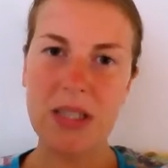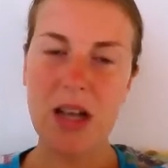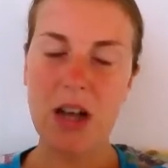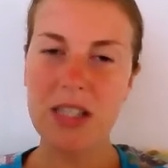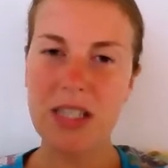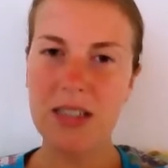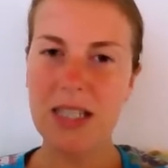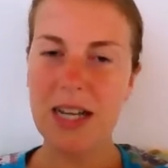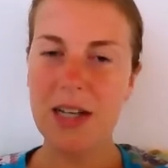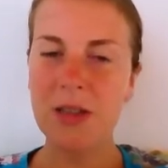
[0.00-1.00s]
hostel
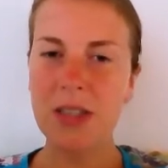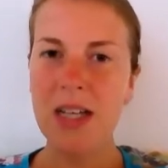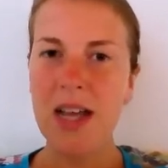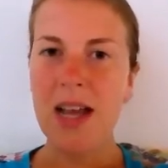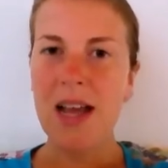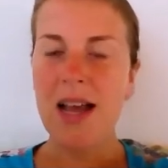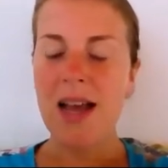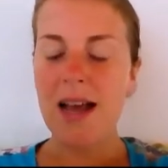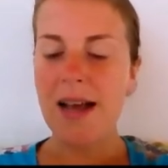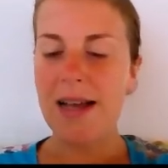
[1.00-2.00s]
down,
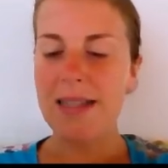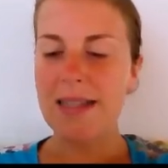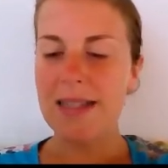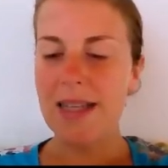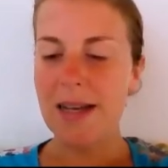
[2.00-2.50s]
and